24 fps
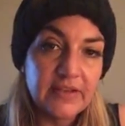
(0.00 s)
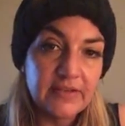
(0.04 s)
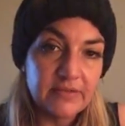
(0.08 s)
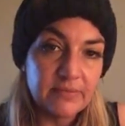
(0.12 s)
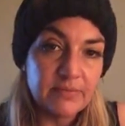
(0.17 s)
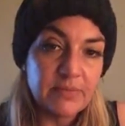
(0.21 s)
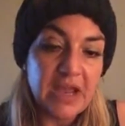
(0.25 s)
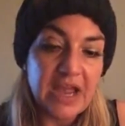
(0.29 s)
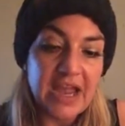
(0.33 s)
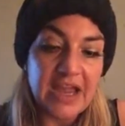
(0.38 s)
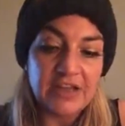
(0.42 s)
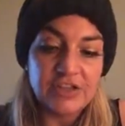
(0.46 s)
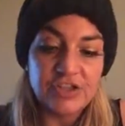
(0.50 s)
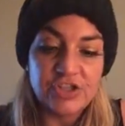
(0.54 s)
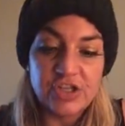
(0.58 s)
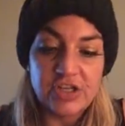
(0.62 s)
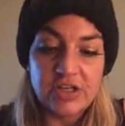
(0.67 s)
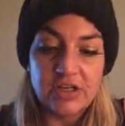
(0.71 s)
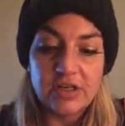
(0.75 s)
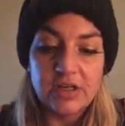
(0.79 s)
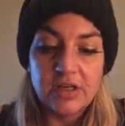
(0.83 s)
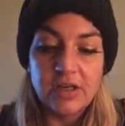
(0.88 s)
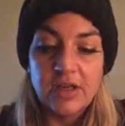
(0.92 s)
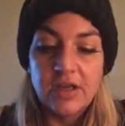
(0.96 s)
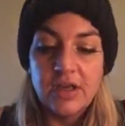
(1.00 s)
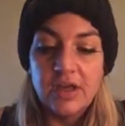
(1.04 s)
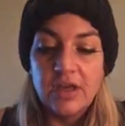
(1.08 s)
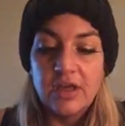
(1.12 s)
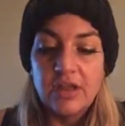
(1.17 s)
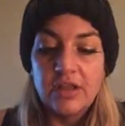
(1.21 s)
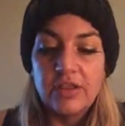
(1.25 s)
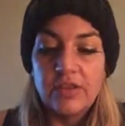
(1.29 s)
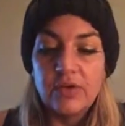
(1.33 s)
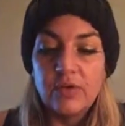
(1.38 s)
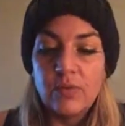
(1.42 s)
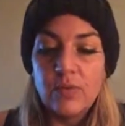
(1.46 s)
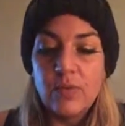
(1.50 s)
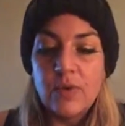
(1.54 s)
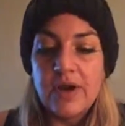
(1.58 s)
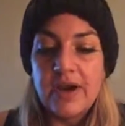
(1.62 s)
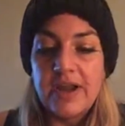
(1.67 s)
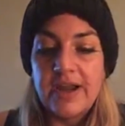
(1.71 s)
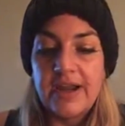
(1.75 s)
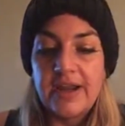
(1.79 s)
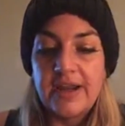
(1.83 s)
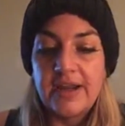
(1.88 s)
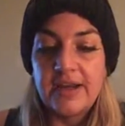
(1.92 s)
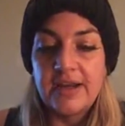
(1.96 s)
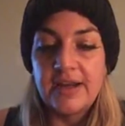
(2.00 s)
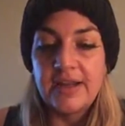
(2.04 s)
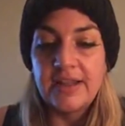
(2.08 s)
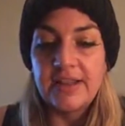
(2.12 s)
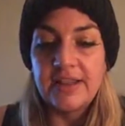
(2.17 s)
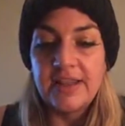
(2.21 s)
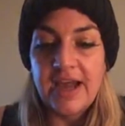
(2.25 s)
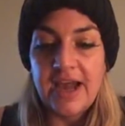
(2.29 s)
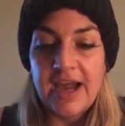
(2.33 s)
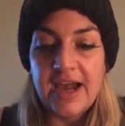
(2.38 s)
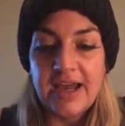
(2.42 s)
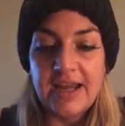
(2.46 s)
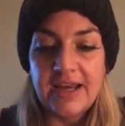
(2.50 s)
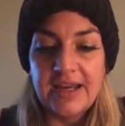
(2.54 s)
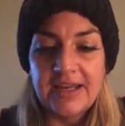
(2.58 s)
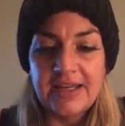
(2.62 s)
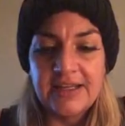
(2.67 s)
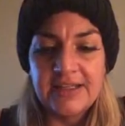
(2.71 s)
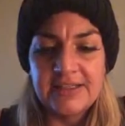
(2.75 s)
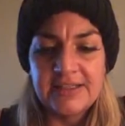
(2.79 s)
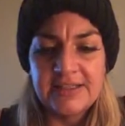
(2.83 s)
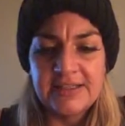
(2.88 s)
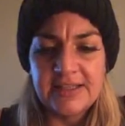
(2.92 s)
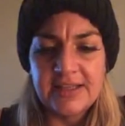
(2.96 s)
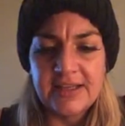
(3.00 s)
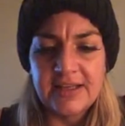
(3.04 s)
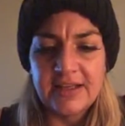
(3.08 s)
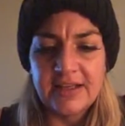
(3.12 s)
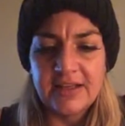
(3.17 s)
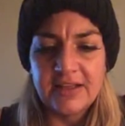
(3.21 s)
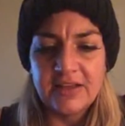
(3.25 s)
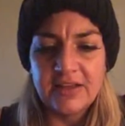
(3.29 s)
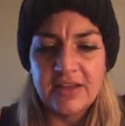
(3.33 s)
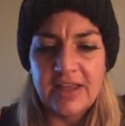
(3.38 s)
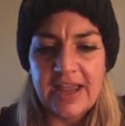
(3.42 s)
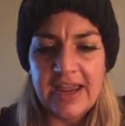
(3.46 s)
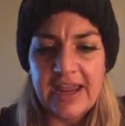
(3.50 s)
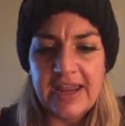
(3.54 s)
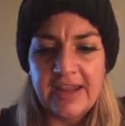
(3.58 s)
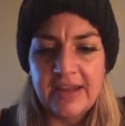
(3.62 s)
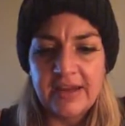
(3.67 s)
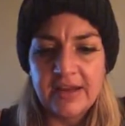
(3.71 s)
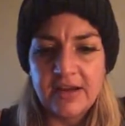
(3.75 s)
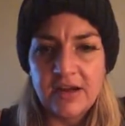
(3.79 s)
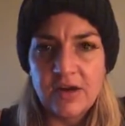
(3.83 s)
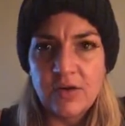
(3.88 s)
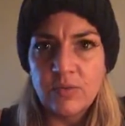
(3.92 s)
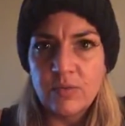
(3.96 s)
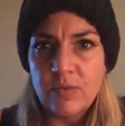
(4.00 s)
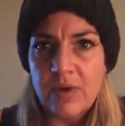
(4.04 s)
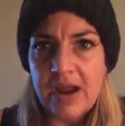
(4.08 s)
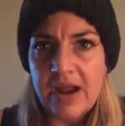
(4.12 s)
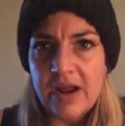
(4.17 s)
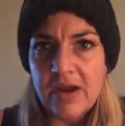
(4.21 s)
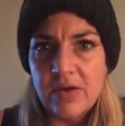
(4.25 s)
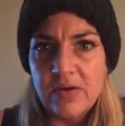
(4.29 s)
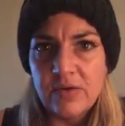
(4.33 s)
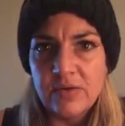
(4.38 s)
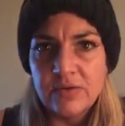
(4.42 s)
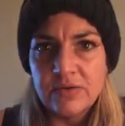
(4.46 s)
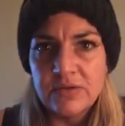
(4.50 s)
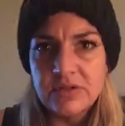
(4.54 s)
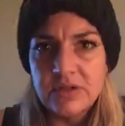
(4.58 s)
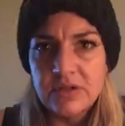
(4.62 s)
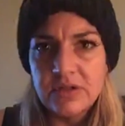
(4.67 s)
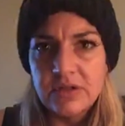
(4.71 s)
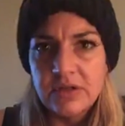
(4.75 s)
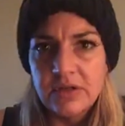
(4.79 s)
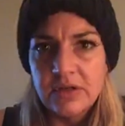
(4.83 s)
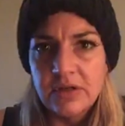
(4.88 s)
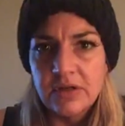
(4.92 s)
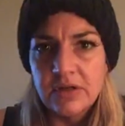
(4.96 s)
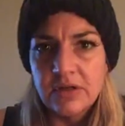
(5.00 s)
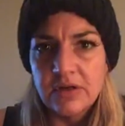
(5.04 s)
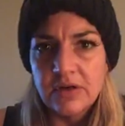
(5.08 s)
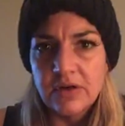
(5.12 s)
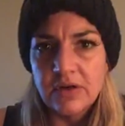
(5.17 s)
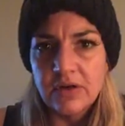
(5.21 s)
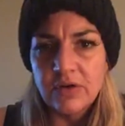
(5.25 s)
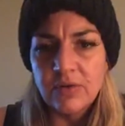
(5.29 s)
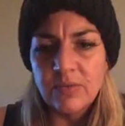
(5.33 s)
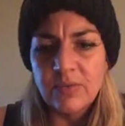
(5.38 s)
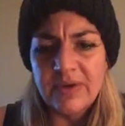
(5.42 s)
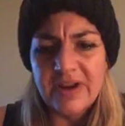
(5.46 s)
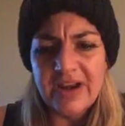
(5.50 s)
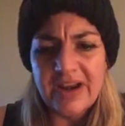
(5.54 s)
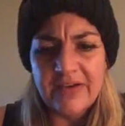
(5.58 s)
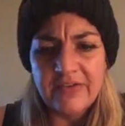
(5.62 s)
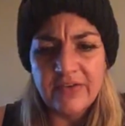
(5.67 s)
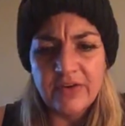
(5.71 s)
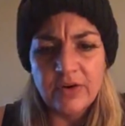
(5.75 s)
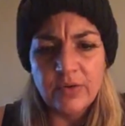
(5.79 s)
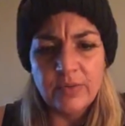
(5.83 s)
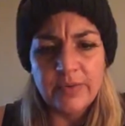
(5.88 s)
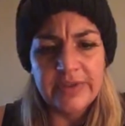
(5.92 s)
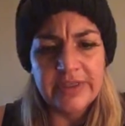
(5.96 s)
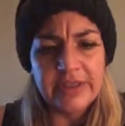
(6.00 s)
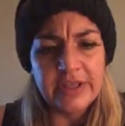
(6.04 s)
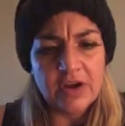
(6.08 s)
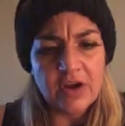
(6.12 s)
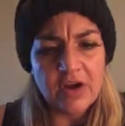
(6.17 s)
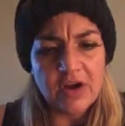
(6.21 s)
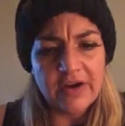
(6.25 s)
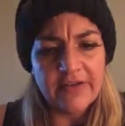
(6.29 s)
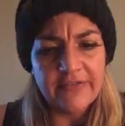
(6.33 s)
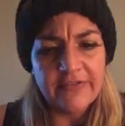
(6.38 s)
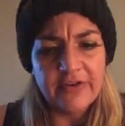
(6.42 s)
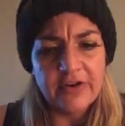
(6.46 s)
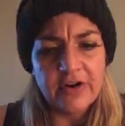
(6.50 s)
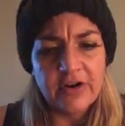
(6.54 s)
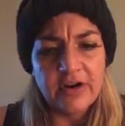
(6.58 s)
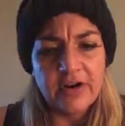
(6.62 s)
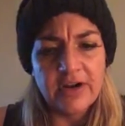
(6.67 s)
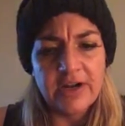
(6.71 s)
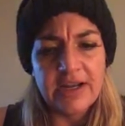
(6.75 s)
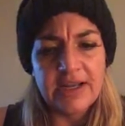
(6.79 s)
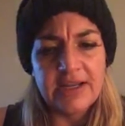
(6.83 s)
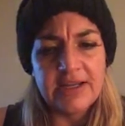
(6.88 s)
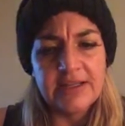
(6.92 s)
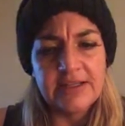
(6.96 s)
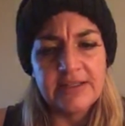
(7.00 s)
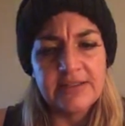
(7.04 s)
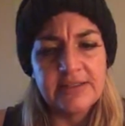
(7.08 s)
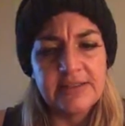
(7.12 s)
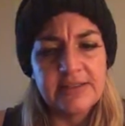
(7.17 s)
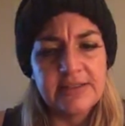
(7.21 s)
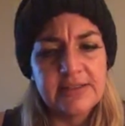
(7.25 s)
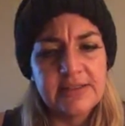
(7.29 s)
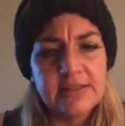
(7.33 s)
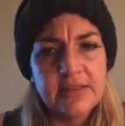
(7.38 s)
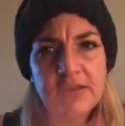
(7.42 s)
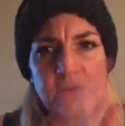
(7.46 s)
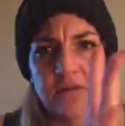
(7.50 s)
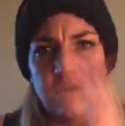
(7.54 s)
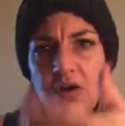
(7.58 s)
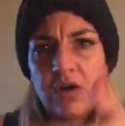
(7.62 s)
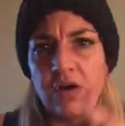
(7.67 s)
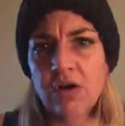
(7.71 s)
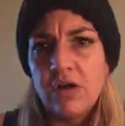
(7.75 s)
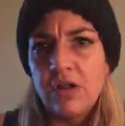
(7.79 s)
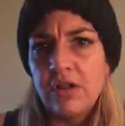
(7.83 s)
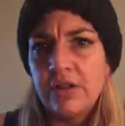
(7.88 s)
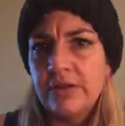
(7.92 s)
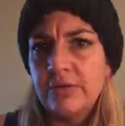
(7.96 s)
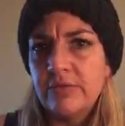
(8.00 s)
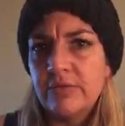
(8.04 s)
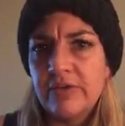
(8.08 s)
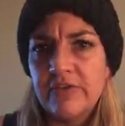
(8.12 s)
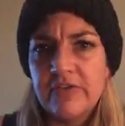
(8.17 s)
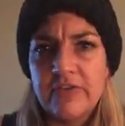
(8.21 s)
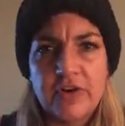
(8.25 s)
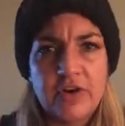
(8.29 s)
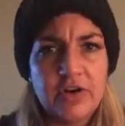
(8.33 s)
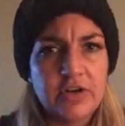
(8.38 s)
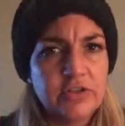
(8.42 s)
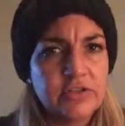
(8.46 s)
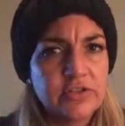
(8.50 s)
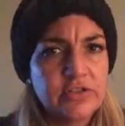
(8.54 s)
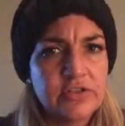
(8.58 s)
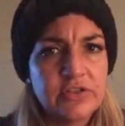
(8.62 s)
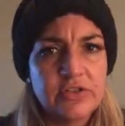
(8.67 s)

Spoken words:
Passion. The one that is like around or whatever with an offer is all in reverse.